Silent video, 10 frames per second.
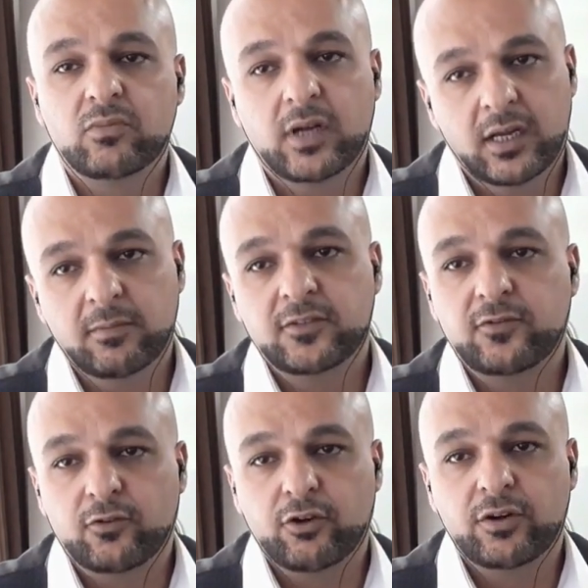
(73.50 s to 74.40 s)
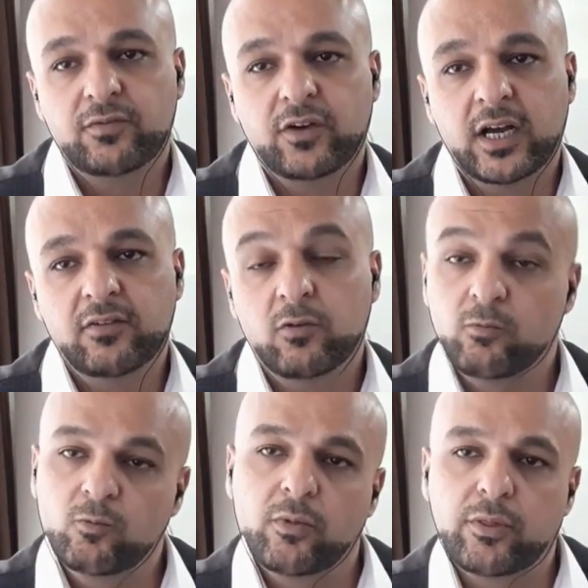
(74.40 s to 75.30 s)
Element 4 and 5,
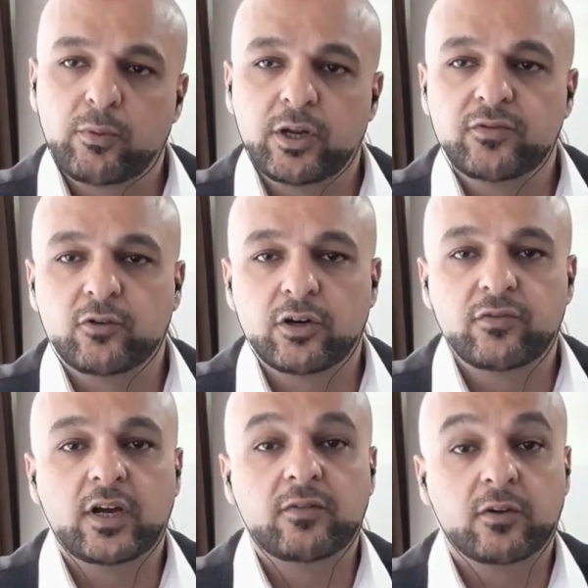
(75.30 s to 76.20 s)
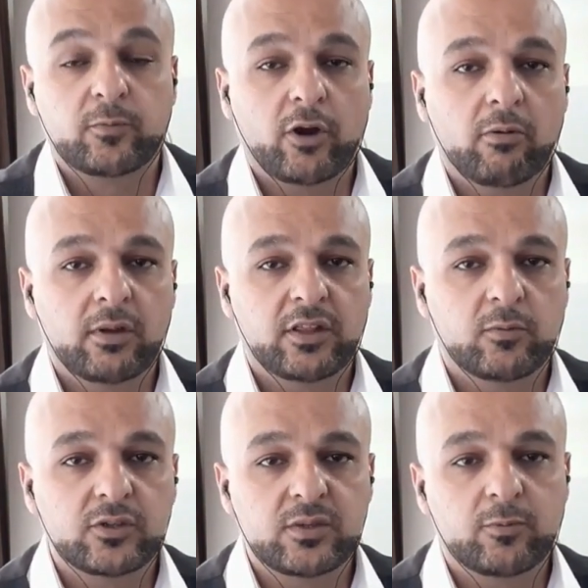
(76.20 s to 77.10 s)
3, 4, and 5 are probably the
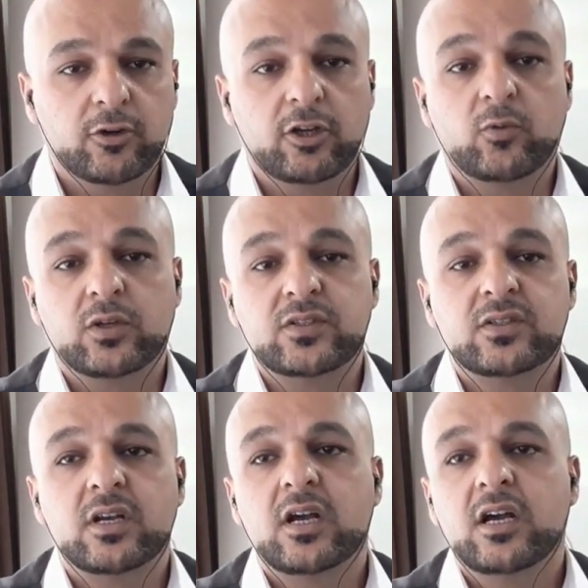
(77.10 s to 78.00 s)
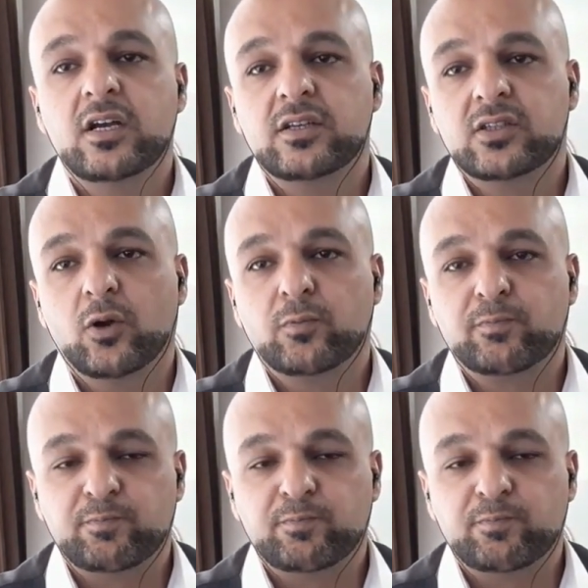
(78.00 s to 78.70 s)
most important ones. So,